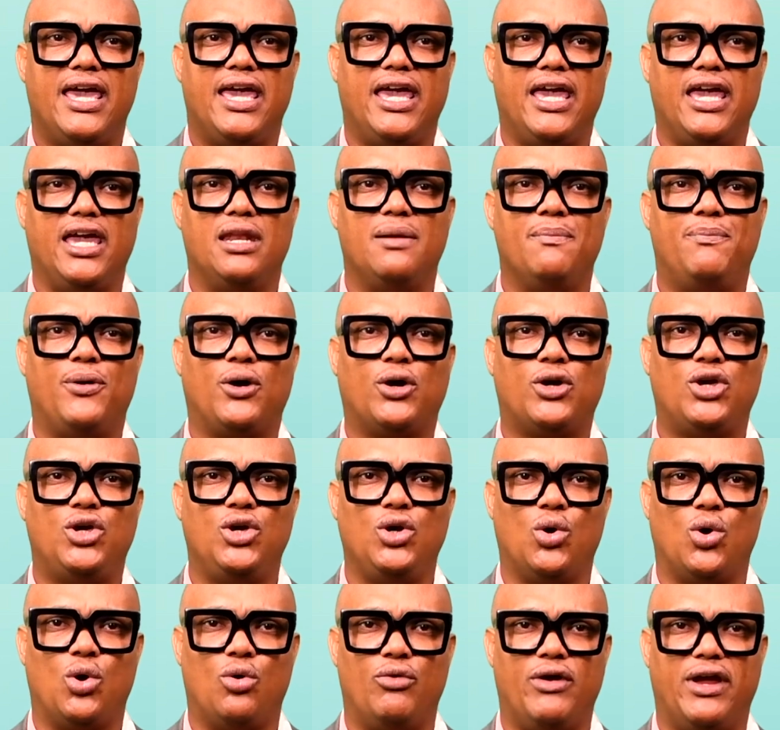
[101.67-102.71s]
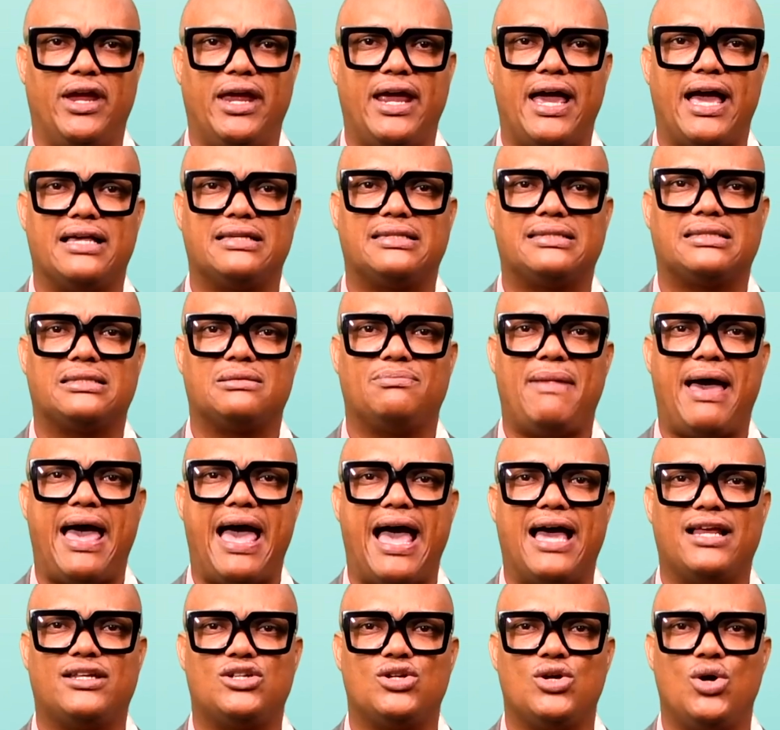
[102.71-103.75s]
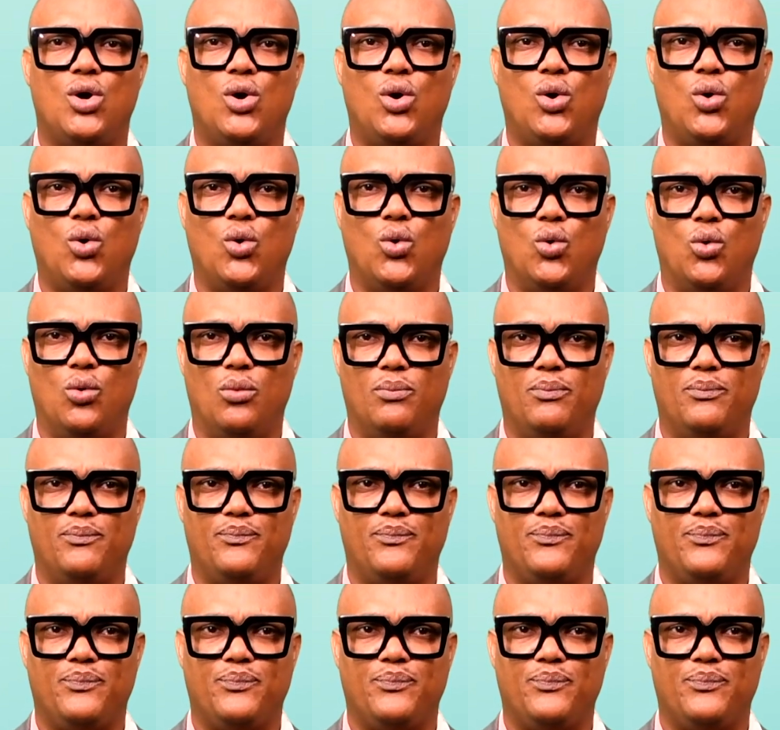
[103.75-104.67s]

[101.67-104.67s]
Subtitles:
in procuring a smart home.